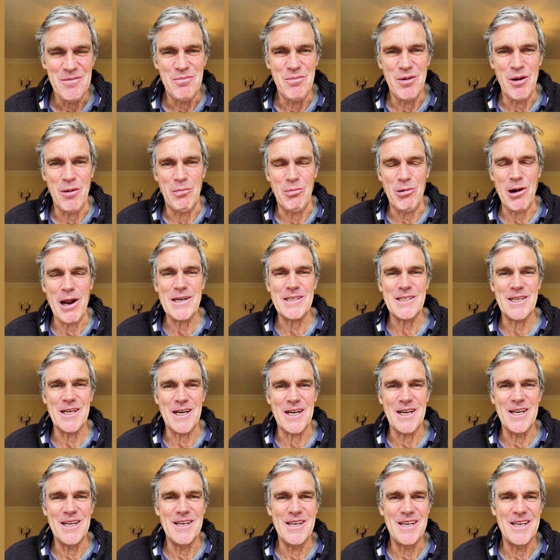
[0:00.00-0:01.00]
but
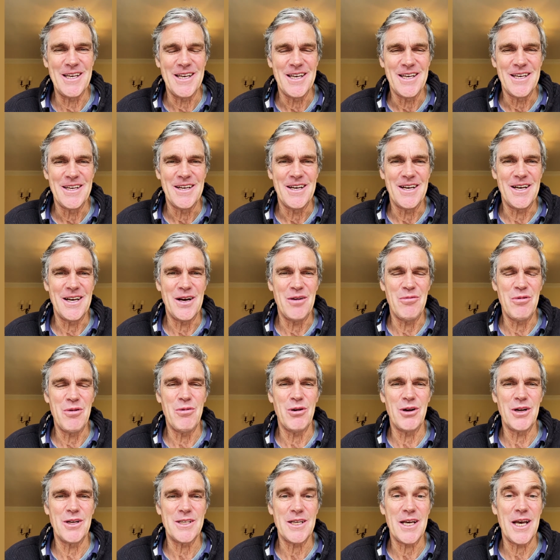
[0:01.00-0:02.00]
practically, uh, we
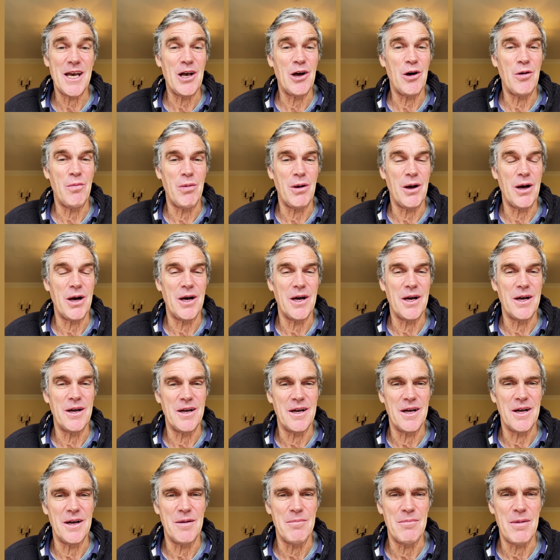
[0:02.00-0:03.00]
wanted to help our,
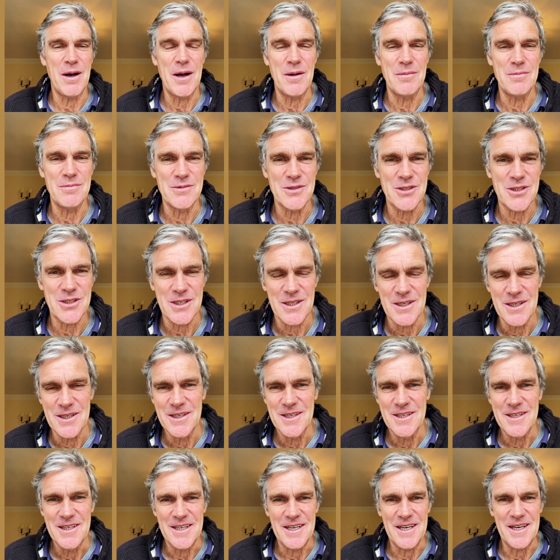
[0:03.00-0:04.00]
our mums,
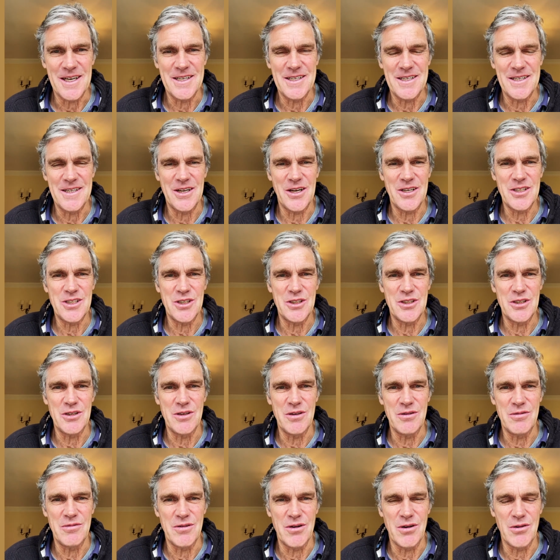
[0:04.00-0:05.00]

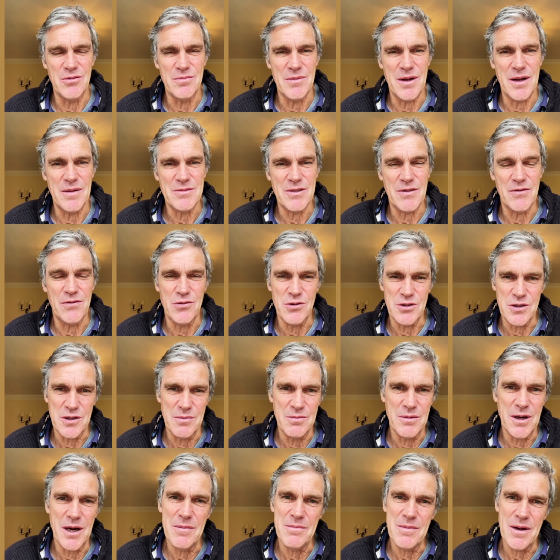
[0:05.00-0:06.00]
92-year-old uh, mums.
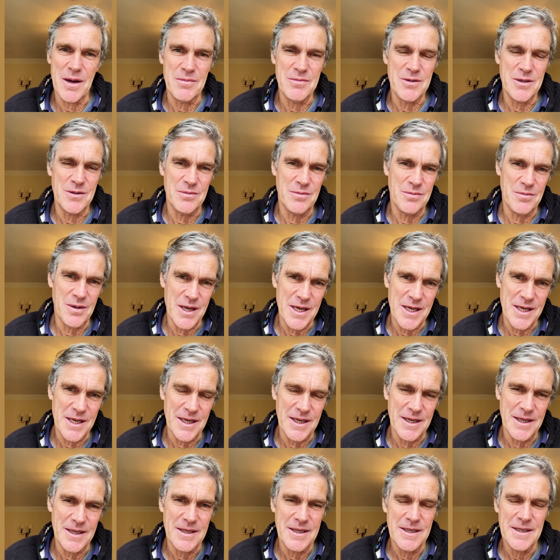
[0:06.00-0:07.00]
Unfortunately, my mum didn't make
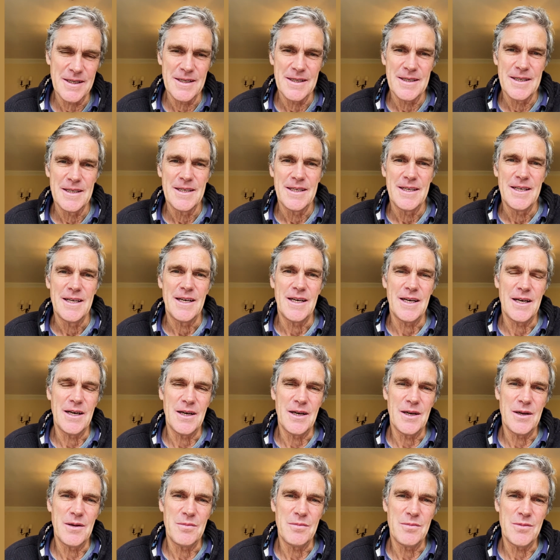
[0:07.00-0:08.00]
it.
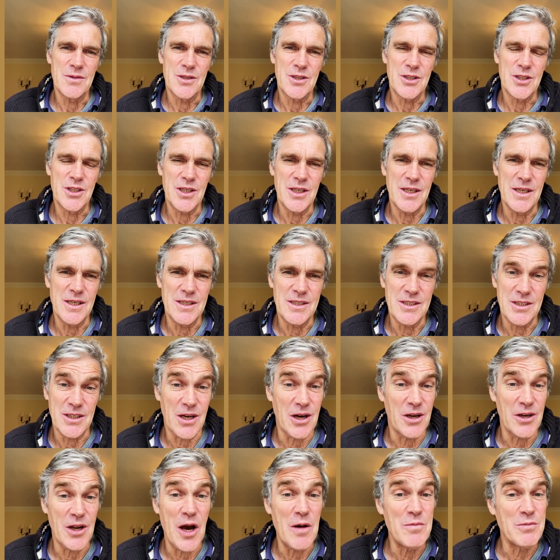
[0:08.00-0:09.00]
Um, she's
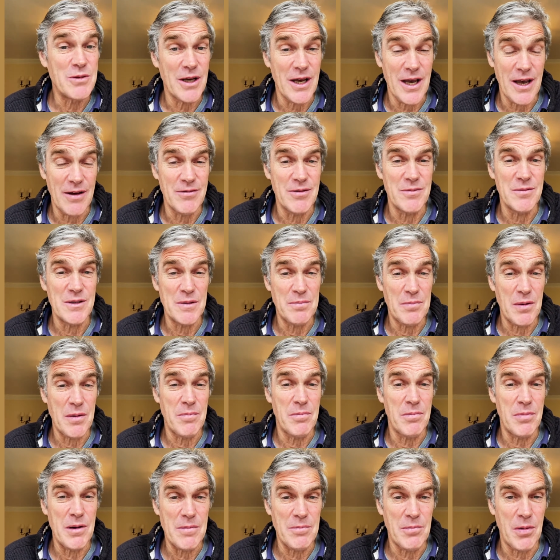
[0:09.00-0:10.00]
gone home to heaven. She's
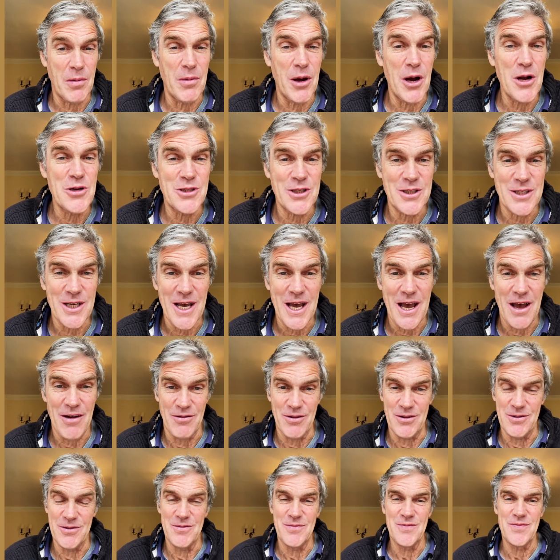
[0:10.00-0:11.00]
been, been, promoted to
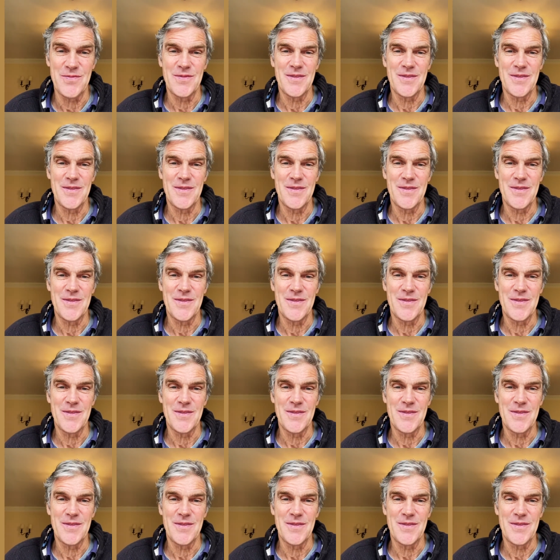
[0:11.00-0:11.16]
heaven